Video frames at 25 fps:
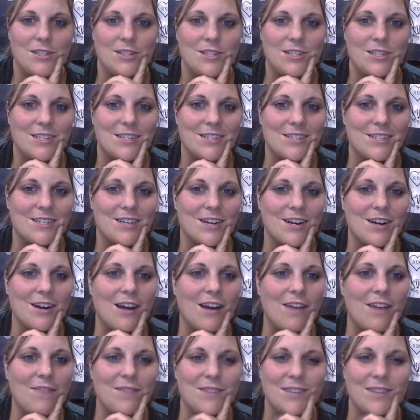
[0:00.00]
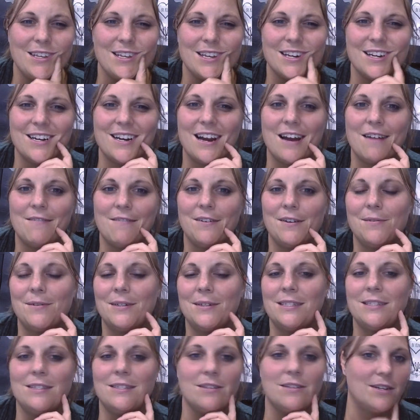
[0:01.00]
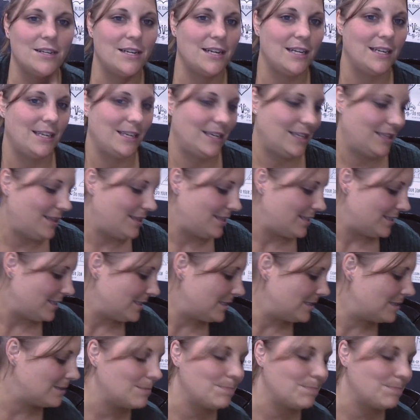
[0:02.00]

to start off the year, everyone's going to get this